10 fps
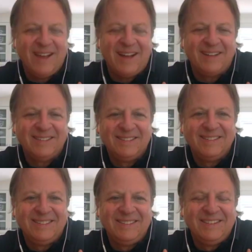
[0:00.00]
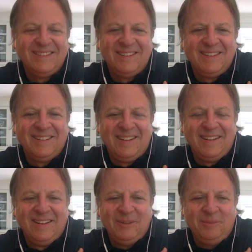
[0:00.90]
basic juggles.
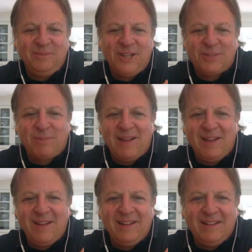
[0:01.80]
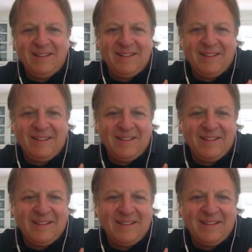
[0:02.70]
And we got our
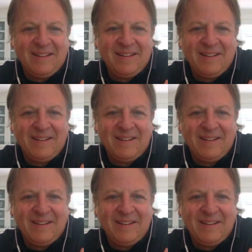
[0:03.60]
tennis